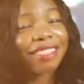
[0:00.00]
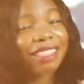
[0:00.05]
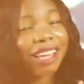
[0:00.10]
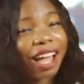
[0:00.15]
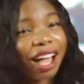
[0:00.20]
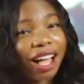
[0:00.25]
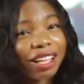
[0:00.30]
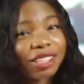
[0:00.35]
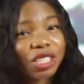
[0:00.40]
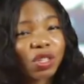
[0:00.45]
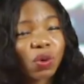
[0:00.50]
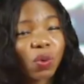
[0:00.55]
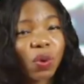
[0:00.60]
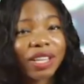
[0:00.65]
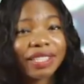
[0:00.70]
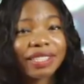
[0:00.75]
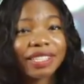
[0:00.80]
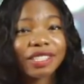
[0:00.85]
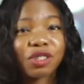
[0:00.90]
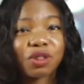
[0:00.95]
The
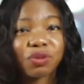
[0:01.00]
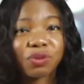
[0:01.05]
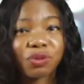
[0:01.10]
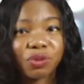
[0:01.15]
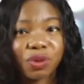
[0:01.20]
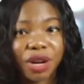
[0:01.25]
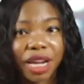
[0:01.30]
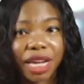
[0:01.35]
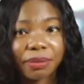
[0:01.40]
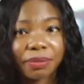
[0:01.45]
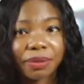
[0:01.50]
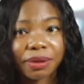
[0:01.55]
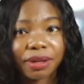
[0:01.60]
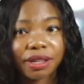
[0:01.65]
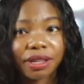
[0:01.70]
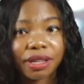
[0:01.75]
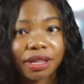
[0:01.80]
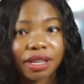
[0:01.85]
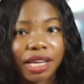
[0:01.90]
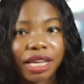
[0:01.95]
consequences of rape
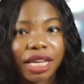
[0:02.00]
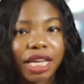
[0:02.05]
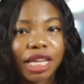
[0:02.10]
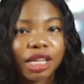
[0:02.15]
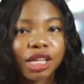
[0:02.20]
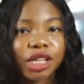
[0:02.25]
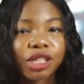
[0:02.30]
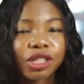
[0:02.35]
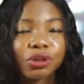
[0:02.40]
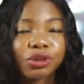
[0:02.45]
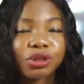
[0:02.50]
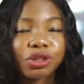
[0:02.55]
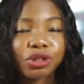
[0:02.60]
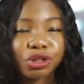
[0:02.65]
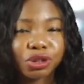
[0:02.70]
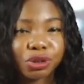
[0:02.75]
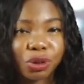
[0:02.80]
include